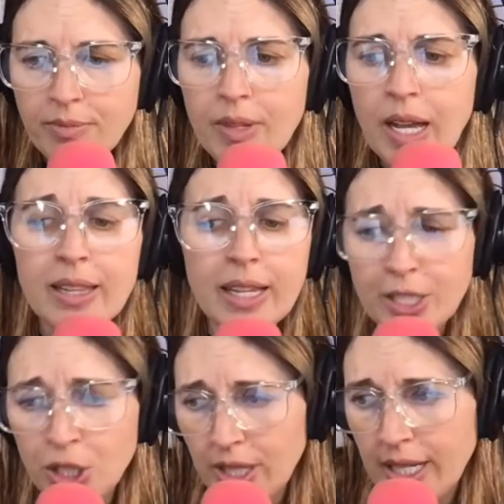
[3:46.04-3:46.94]

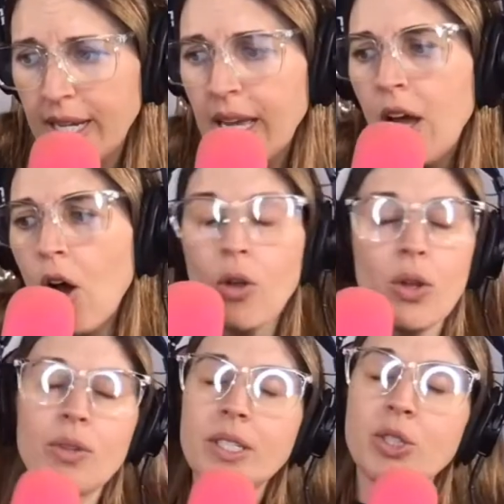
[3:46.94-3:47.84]
allegedly
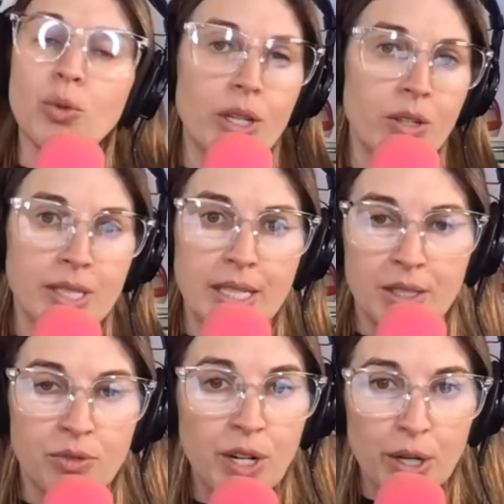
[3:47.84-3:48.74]
although this story looks like
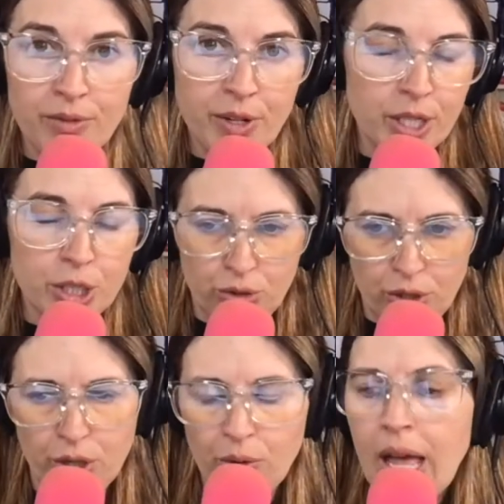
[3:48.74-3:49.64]
it's very very
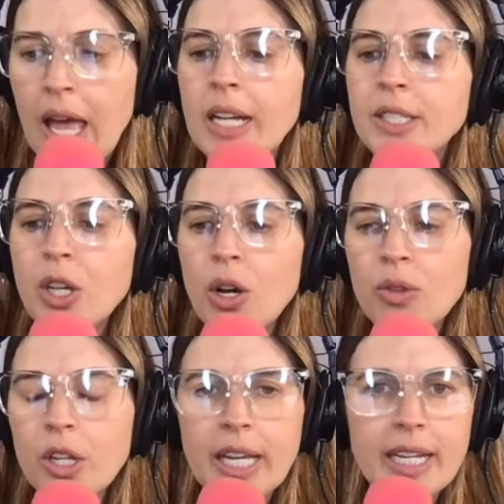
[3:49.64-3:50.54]
true so
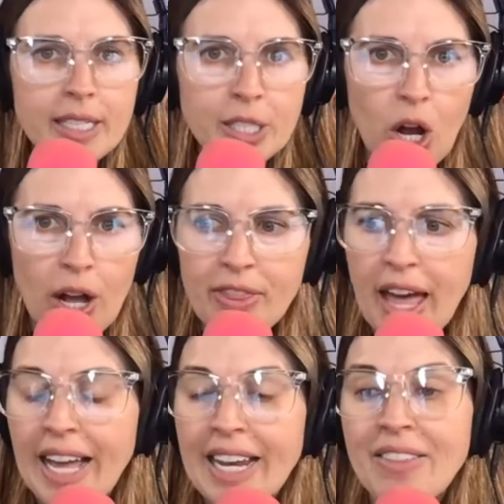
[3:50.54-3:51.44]
the latest on
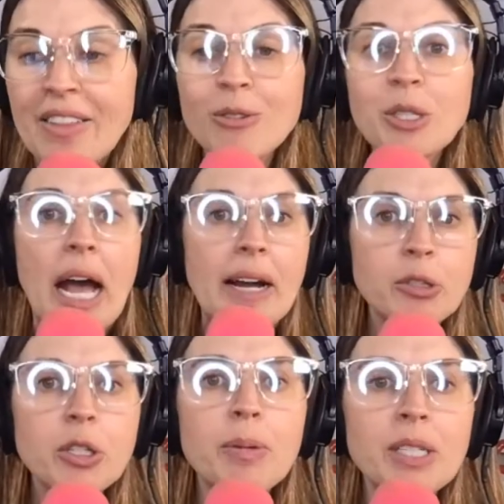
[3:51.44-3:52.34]
that and then there's
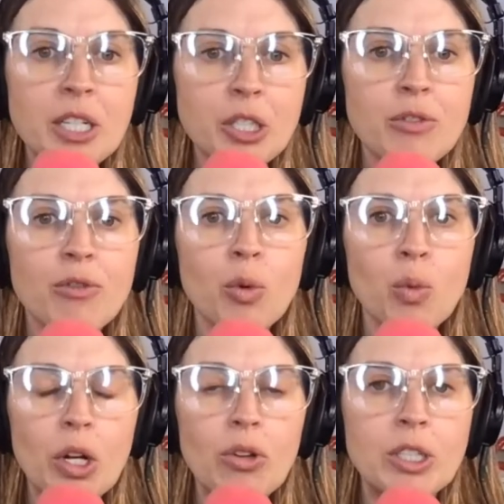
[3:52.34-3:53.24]
actually a petition for
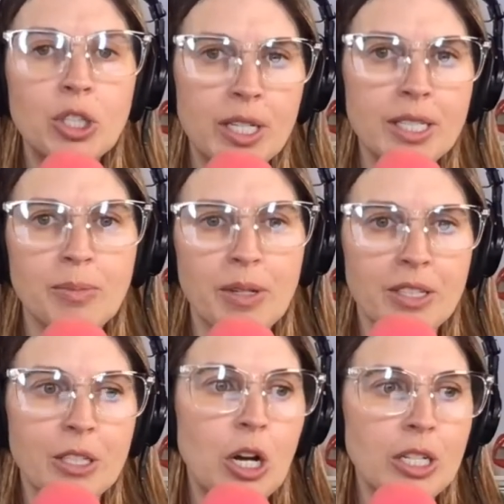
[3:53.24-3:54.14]
will and jada smith
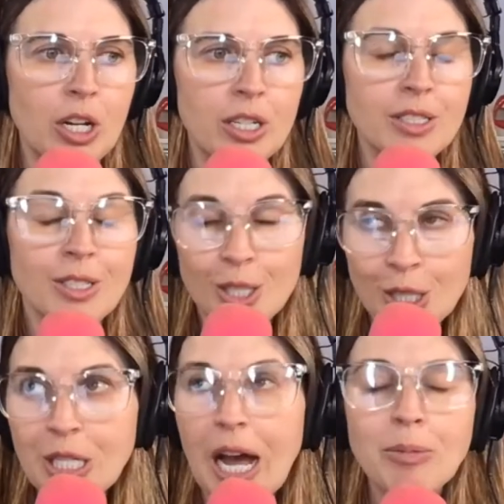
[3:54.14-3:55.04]
to talk, talk to
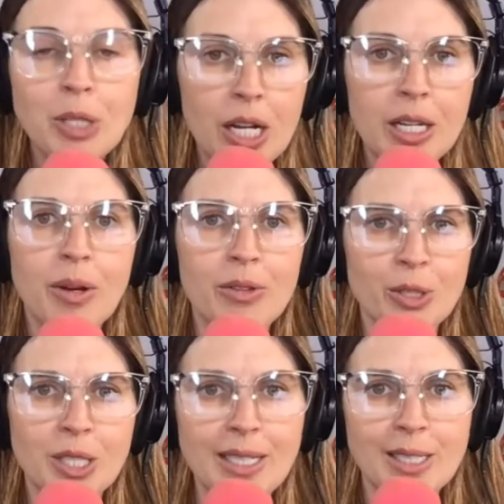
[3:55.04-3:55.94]
stop talking about their
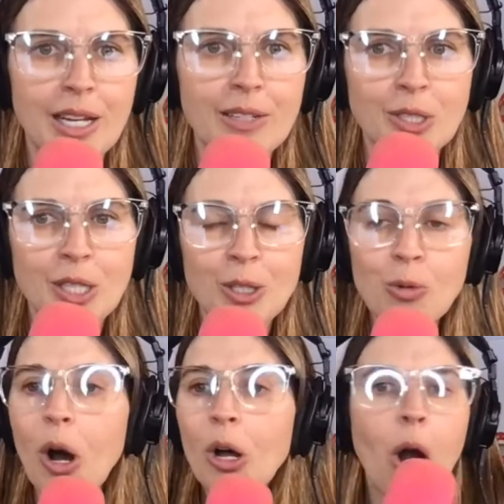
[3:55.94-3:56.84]
sex lives you
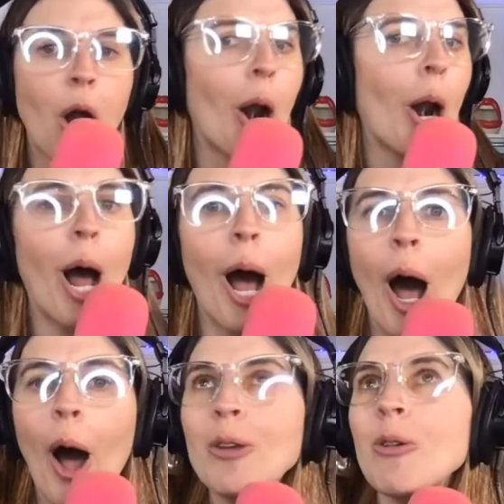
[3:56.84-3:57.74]
all are uh,
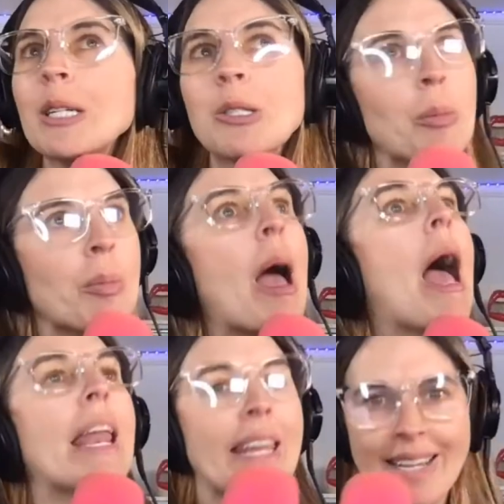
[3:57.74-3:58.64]
you guys are
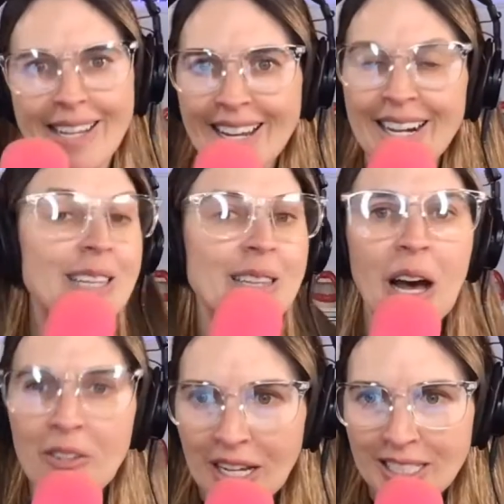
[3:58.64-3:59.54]
petty and i love it